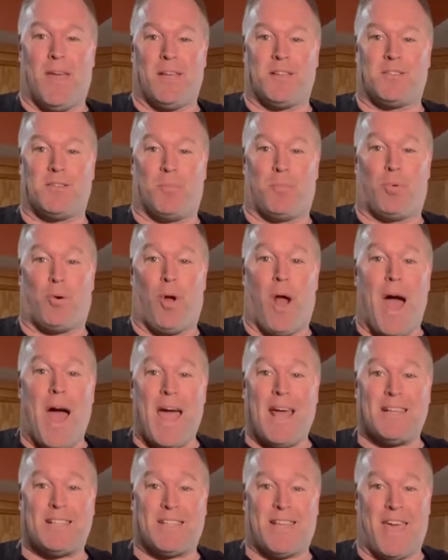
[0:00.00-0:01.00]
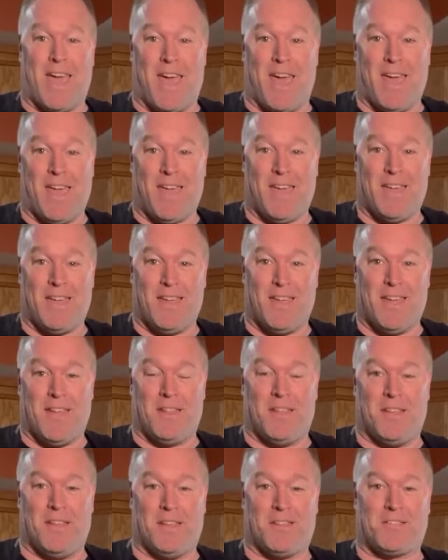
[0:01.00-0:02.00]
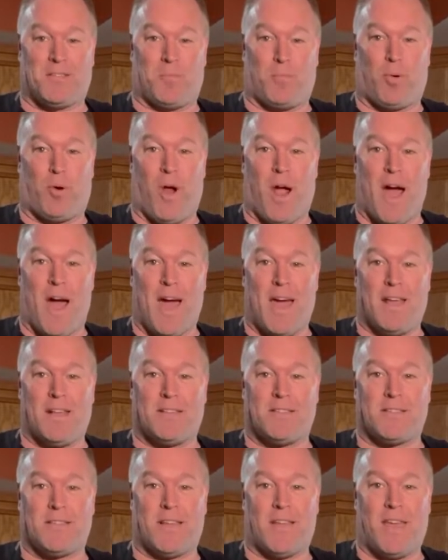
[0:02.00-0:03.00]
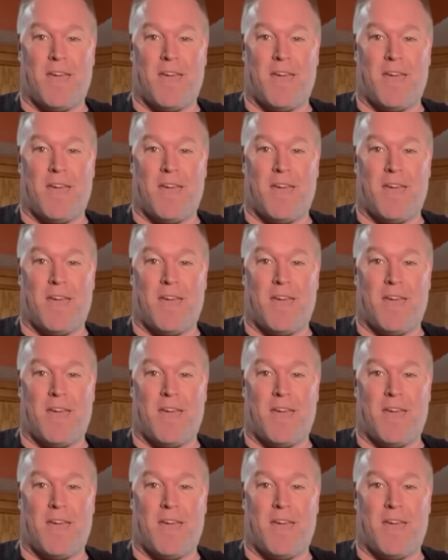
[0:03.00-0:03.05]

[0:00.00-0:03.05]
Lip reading: surprise cake in the surprise